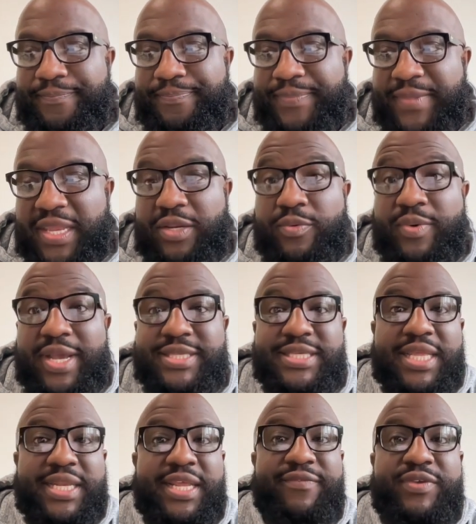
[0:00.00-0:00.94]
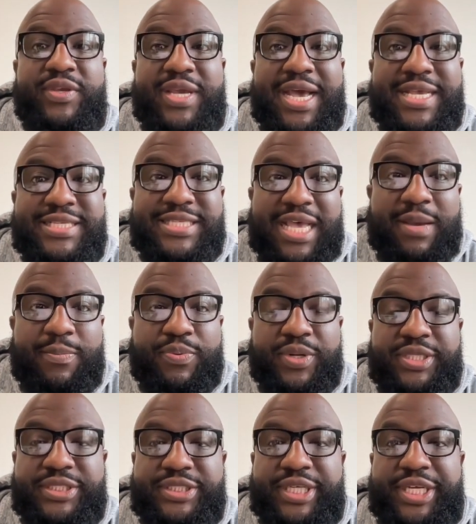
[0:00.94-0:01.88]
Anyways, I love you guys. I
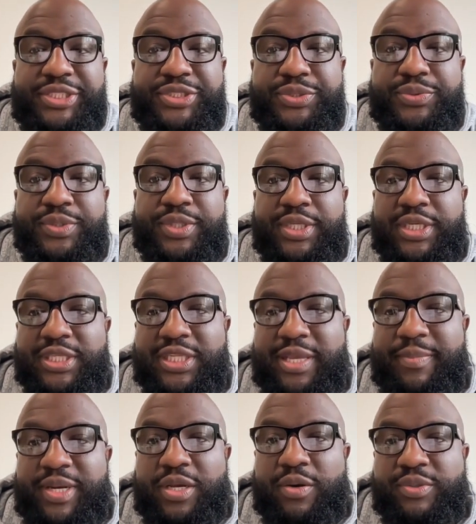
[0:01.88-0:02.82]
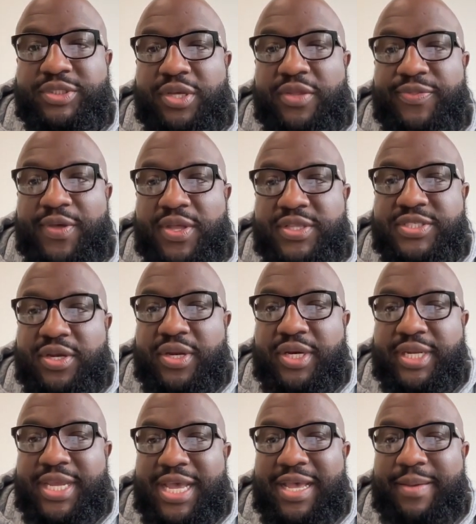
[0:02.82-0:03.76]
appreciate you. Let me know what your thoughts are in
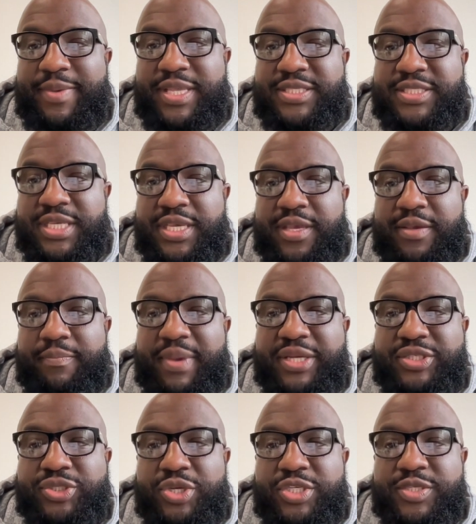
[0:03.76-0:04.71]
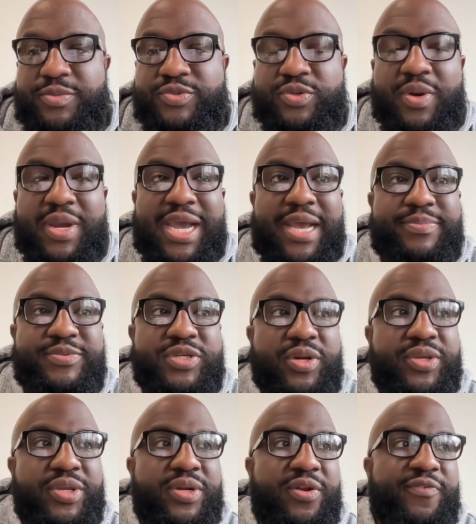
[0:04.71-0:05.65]
the comments. Make sure you subscribe, turn
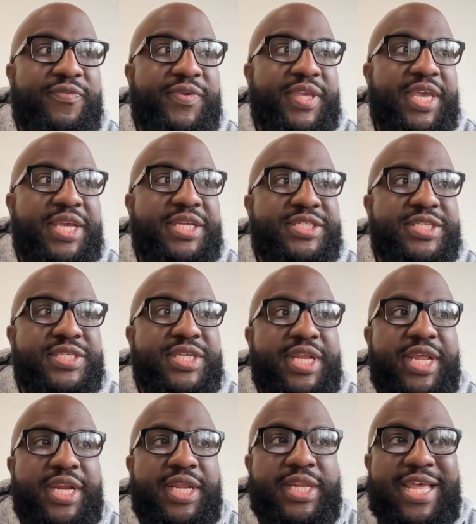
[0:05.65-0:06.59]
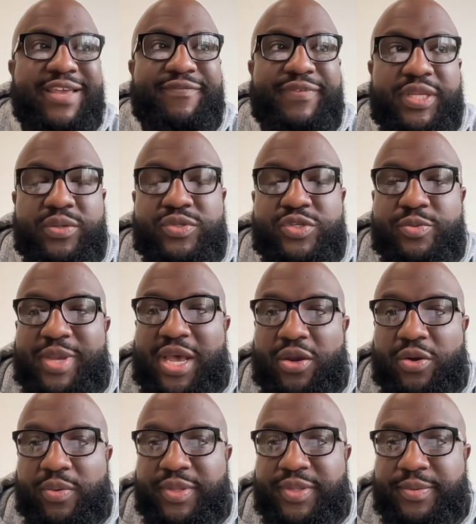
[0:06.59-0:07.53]
on your notifications, and hit a like for the YouTube
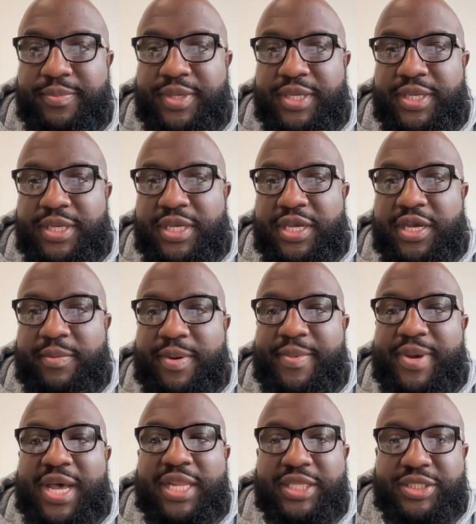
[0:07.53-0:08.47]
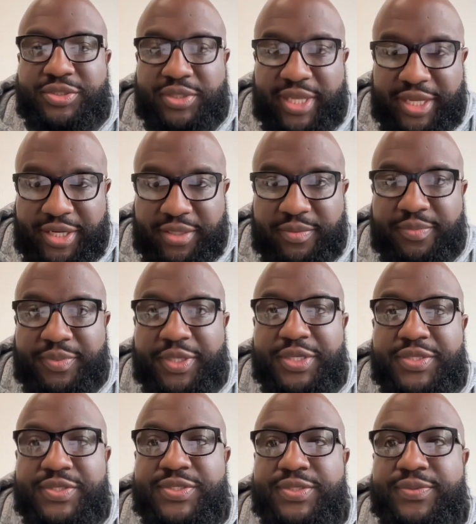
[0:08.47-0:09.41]
algorithm. I'm going to holler at you later.
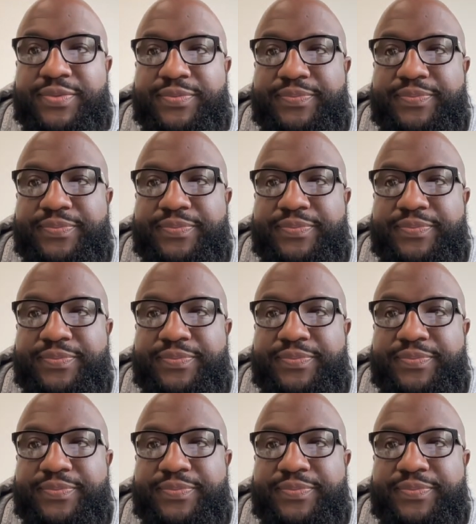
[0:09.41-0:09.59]
Peace.